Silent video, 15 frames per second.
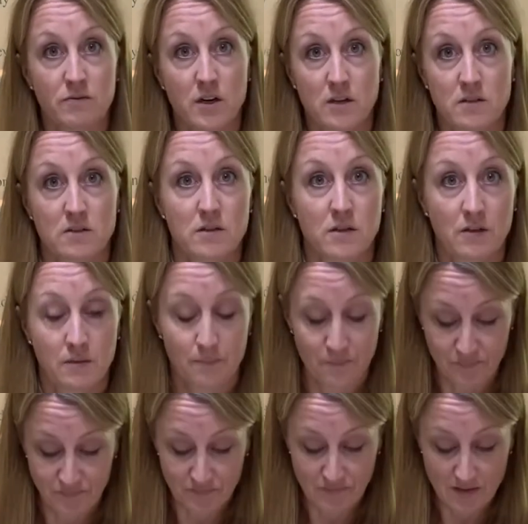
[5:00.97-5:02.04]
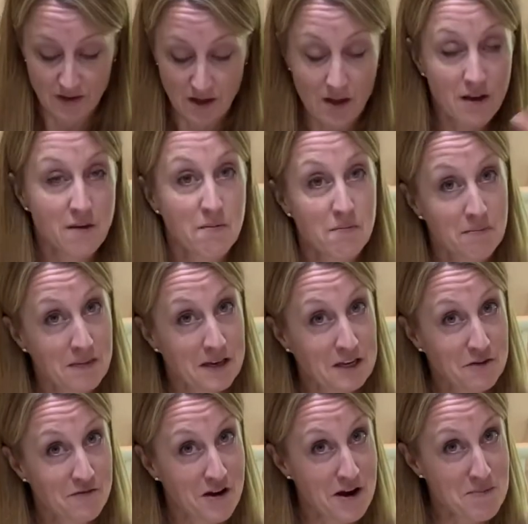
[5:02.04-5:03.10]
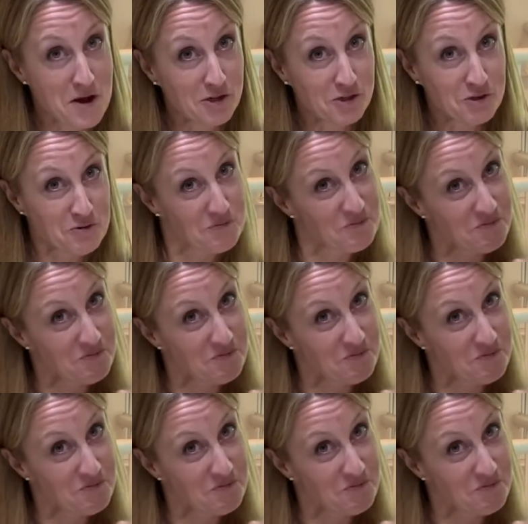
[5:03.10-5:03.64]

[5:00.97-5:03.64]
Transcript: first too. Thank you very much.